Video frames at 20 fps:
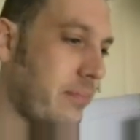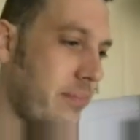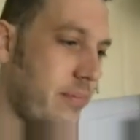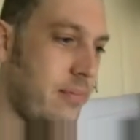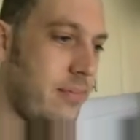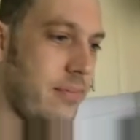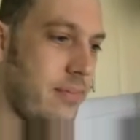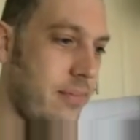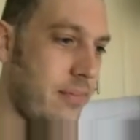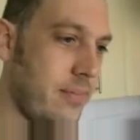
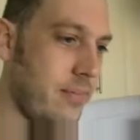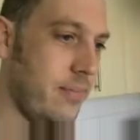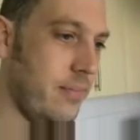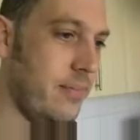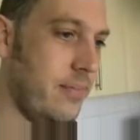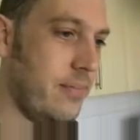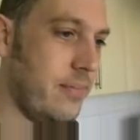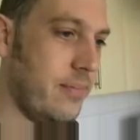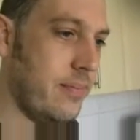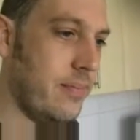
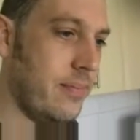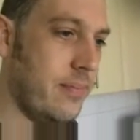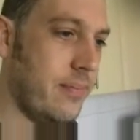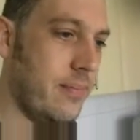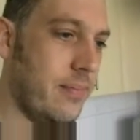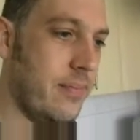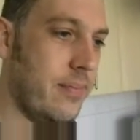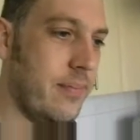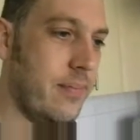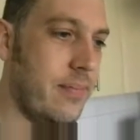
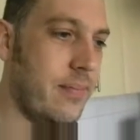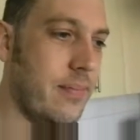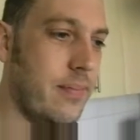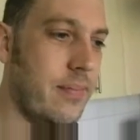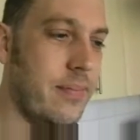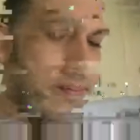(no one is talking)